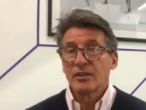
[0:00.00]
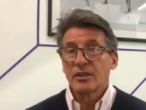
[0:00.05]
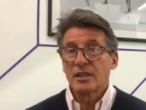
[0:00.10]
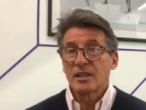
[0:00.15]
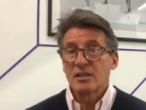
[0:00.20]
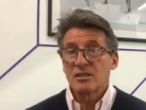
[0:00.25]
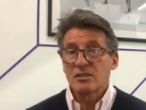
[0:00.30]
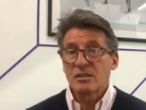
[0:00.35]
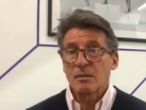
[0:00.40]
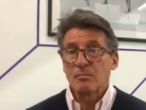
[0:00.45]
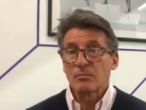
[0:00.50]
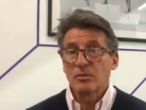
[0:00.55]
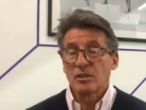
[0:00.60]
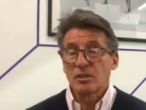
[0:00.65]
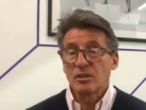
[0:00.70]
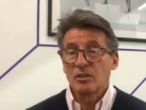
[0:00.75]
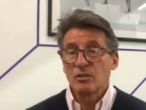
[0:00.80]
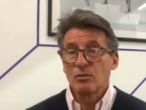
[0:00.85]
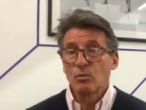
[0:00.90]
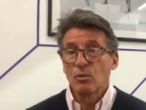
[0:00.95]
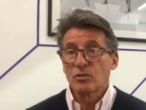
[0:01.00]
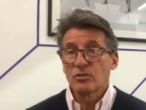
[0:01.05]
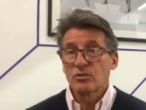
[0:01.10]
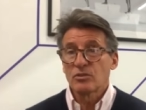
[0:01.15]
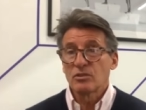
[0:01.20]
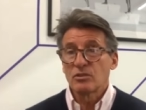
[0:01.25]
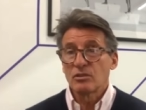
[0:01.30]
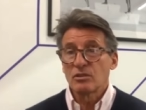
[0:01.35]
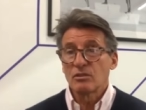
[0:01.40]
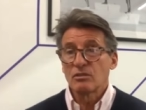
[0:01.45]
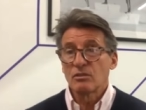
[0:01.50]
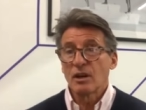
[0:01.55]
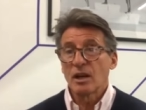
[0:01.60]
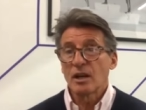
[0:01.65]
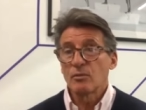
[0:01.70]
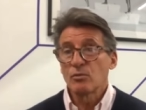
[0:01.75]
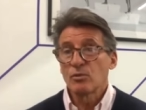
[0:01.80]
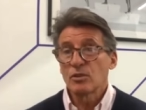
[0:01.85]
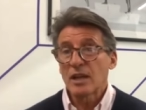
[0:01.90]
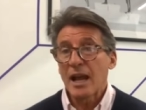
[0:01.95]
that it's something you want to do
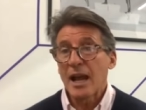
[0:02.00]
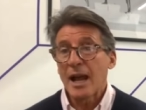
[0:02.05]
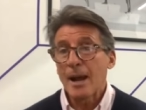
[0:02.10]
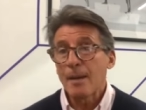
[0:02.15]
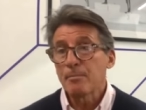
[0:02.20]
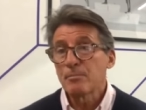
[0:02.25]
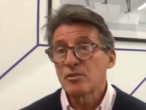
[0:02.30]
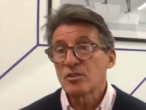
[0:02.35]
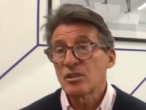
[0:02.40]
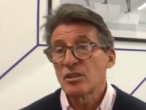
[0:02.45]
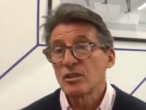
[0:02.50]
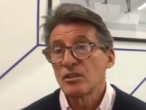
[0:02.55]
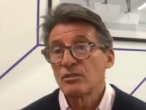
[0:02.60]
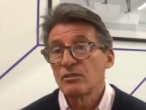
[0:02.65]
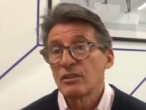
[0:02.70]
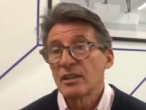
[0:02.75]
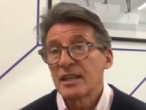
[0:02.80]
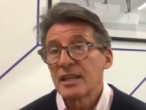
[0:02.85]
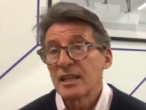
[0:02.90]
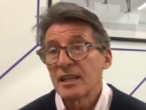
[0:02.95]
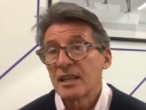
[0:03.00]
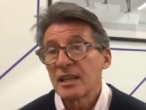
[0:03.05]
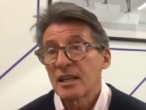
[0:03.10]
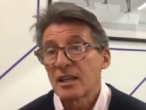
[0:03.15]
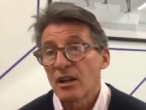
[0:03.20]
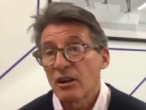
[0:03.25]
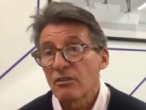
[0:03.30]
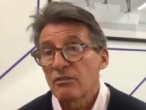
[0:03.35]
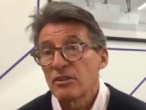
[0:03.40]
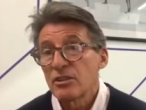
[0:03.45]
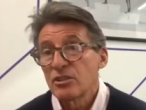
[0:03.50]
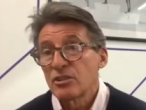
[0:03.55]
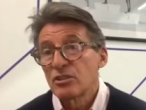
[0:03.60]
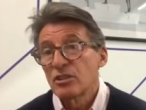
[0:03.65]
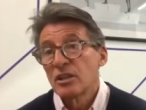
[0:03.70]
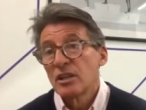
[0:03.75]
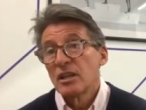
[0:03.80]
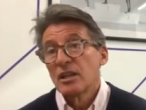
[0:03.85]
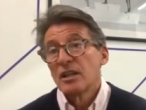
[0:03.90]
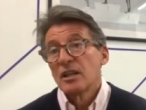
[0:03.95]
i would absolutely
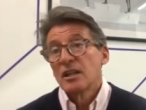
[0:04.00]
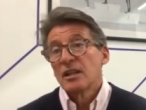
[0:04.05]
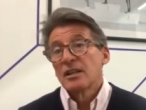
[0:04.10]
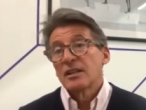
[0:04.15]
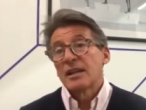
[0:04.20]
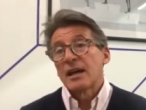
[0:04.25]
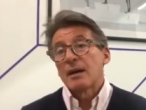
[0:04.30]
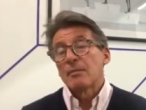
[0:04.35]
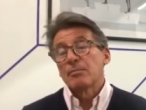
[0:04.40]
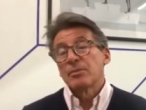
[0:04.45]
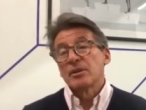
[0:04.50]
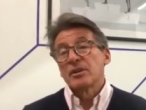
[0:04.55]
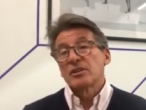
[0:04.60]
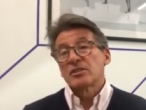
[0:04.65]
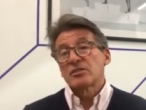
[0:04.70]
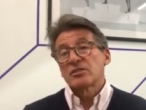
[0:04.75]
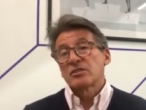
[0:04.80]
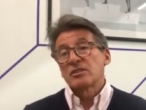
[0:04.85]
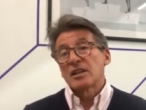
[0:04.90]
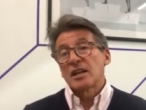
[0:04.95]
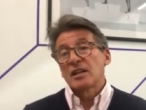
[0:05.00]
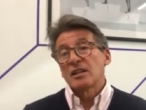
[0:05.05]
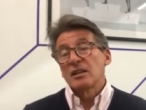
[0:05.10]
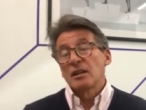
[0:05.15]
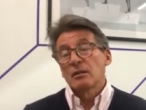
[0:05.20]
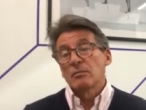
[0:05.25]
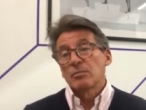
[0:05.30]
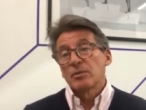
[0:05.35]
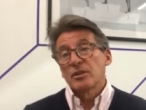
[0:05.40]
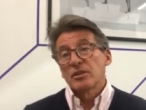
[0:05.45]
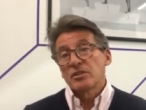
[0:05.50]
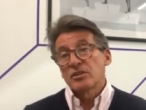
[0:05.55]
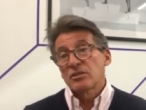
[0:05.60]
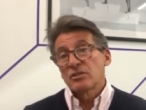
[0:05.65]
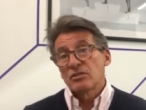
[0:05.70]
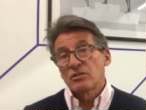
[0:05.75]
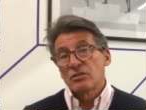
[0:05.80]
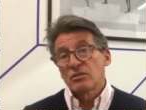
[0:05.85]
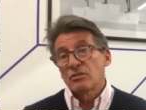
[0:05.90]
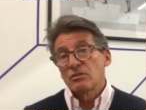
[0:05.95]
encourage that person, that young
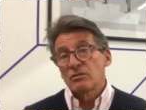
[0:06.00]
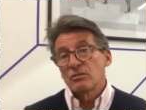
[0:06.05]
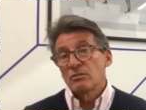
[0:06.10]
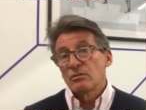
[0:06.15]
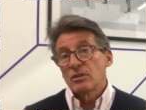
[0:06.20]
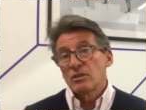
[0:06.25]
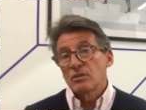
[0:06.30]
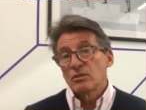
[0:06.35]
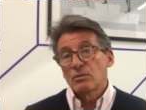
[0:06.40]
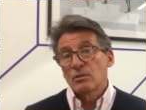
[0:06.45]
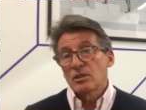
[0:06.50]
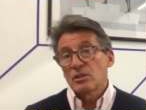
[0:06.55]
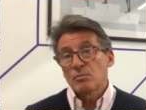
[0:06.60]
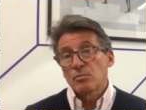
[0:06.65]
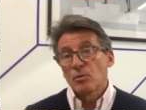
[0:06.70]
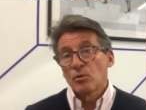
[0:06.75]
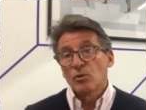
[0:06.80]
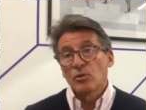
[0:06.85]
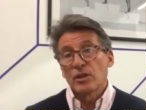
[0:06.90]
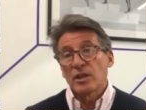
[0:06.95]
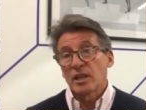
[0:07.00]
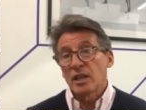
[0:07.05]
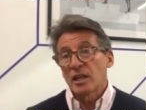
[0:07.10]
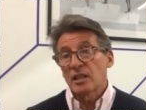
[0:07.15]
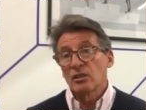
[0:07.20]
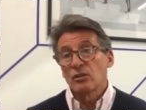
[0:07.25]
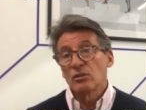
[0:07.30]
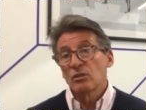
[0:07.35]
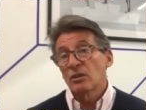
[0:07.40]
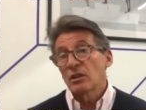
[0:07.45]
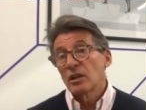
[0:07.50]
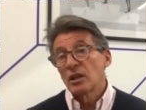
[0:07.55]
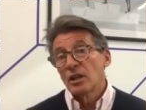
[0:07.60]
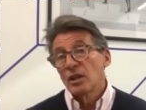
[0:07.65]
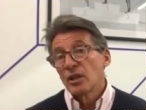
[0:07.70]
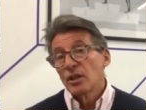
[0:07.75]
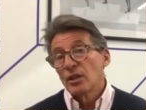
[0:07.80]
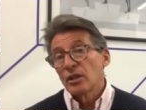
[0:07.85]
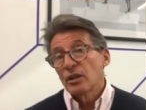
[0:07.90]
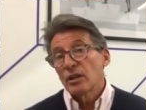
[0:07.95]
person, to to explore it. And look,
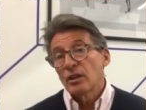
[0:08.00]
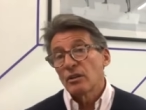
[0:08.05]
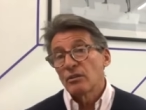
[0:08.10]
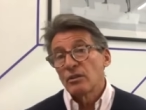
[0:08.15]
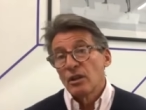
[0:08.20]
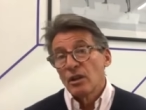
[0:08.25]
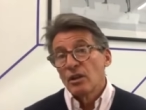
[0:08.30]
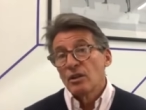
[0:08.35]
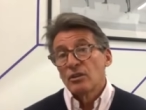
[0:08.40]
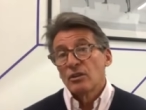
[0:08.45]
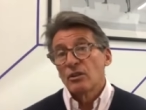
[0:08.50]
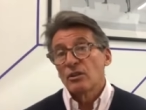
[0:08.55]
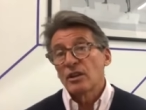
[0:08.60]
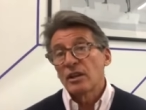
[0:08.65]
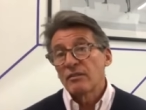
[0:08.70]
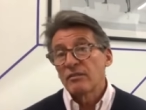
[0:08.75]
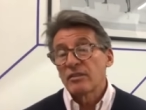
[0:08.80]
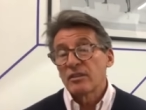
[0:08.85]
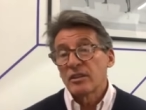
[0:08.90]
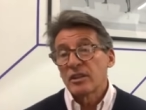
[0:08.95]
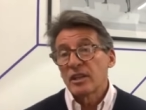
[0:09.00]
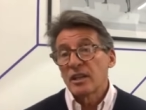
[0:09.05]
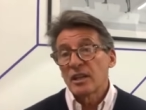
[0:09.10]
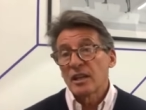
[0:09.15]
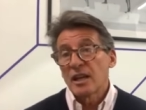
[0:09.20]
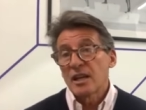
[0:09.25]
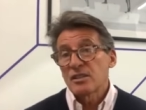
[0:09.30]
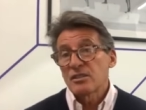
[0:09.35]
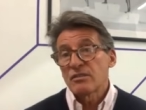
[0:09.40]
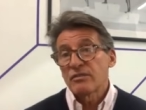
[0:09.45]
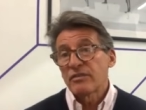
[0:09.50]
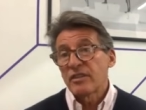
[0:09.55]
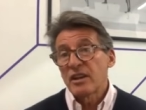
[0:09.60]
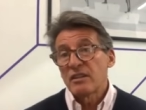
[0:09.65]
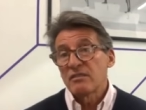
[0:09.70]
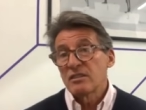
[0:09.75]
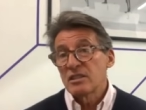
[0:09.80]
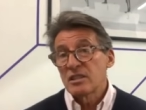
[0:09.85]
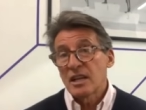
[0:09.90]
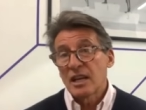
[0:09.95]
you know, not everything has a
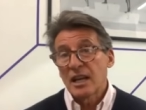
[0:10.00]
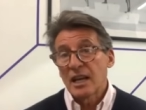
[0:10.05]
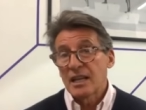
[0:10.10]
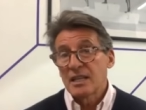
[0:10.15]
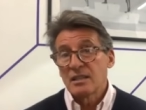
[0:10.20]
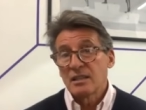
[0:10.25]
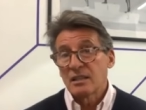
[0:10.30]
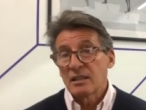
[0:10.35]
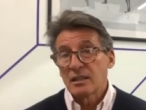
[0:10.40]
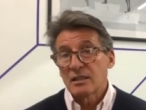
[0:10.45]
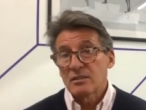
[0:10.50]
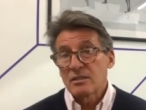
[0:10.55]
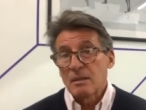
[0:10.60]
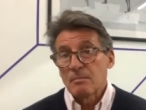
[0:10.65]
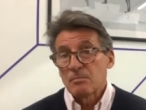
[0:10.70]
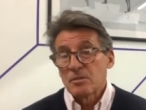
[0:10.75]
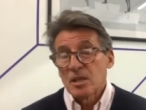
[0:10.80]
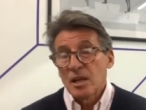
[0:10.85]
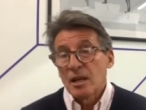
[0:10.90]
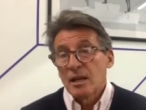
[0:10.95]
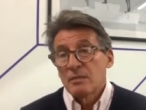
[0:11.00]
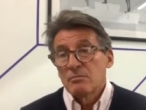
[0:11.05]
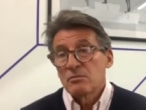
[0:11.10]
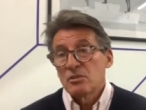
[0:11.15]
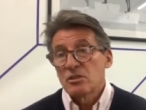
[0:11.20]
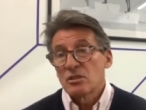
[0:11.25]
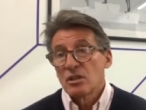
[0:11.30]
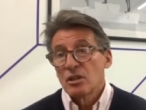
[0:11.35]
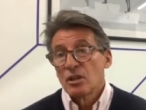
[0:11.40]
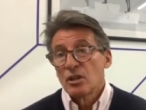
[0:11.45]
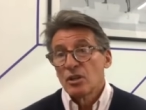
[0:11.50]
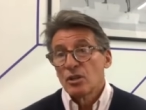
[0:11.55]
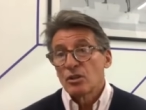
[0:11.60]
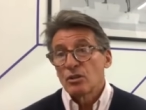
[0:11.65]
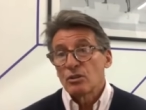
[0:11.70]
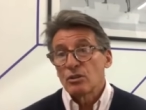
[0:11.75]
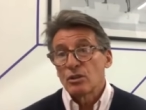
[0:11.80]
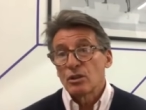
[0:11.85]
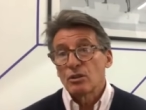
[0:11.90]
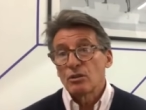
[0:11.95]
fairy tale ending. Sometimes,
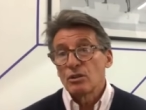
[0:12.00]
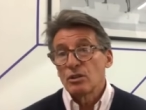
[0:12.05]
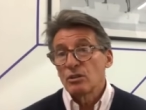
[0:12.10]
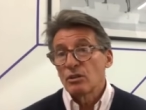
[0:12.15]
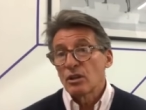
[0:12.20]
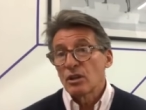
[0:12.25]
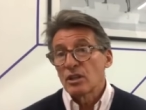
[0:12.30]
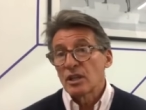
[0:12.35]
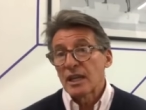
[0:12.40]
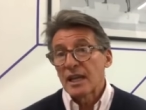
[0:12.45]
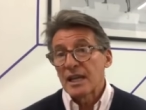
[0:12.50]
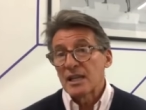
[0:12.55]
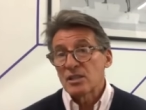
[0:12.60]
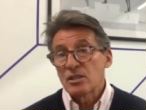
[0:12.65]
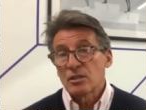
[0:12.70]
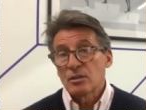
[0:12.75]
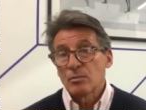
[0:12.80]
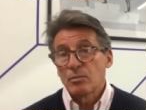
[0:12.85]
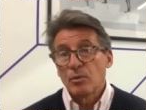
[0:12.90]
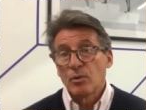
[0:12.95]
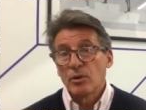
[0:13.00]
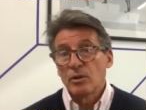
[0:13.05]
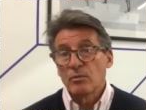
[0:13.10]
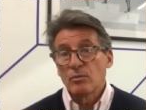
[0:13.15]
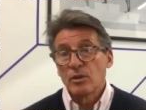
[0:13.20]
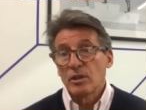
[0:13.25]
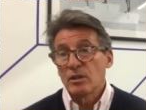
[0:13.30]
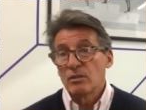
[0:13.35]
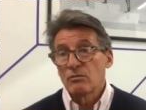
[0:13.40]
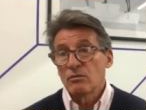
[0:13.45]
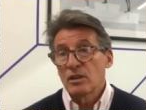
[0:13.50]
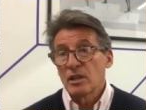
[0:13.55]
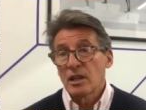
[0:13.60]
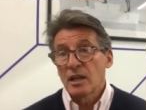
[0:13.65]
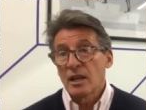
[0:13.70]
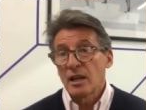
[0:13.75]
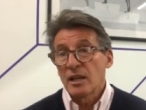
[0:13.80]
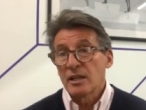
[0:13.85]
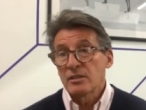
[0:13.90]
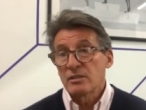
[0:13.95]
you know, you're going to get to the point where you
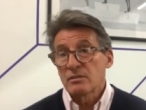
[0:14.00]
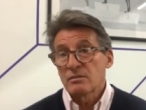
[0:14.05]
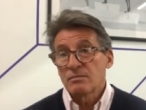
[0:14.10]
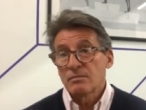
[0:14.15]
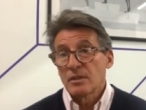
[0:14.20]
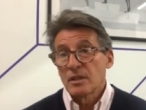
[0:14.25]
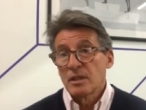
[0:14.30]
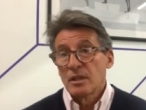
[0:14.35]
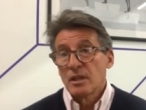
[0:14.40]
realise,